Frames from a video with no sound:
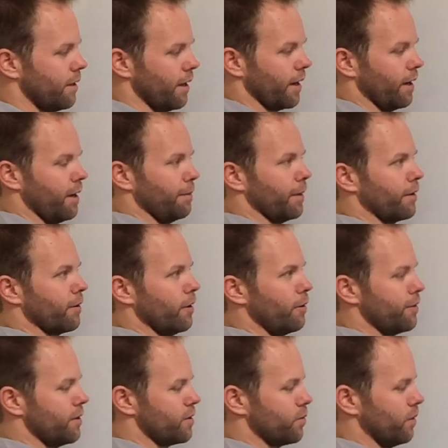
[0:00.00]
in economic
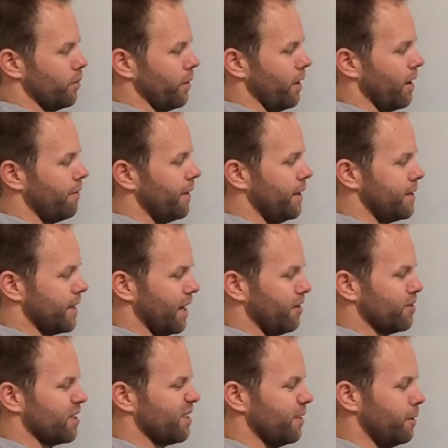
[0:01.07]
growth is when we have a
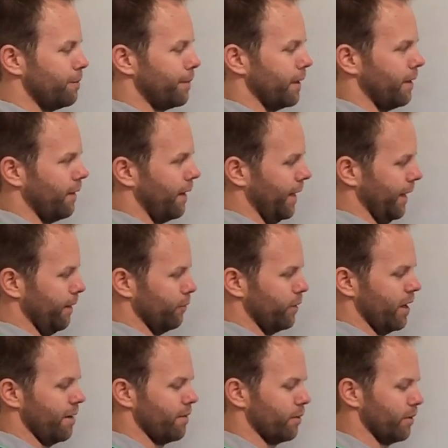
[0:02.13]
downsloping line.
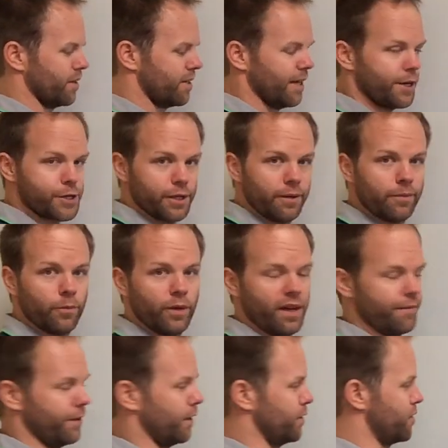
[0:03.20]
We have a recession, we
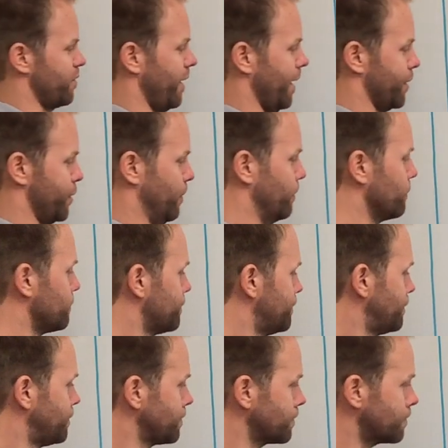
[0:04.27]
have a contraction.
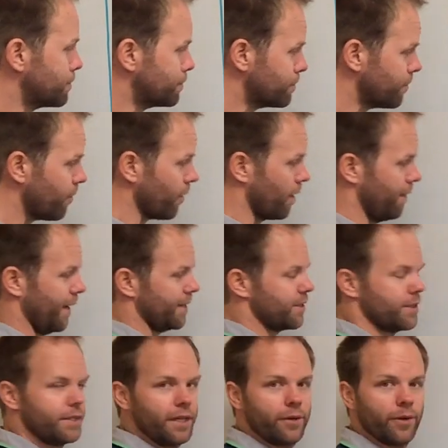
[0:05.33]

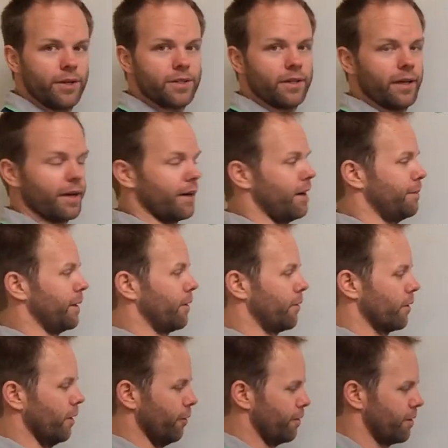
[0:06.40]
That's a decrease in economic
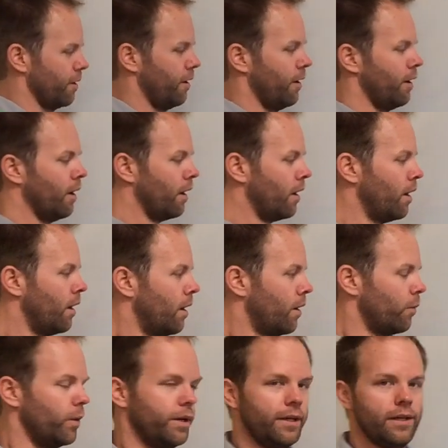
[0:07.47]
growth.
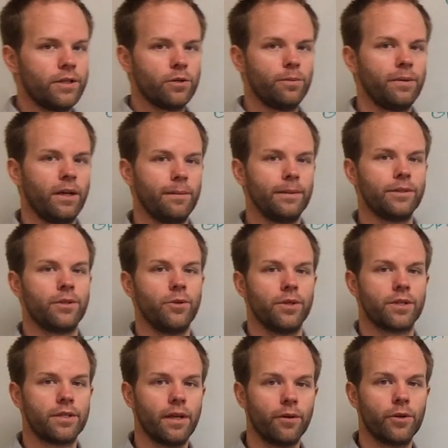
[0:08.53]
We need to be able to
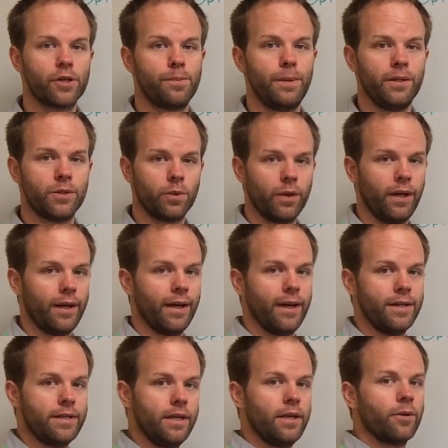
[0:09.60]
distinguish between
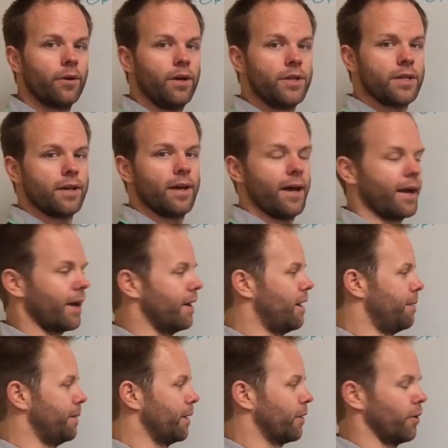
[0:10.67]
a decrease in
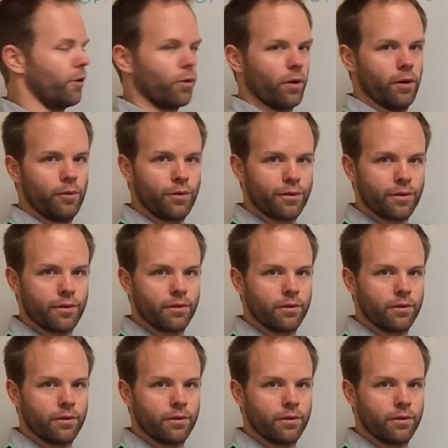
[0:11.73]
economic growth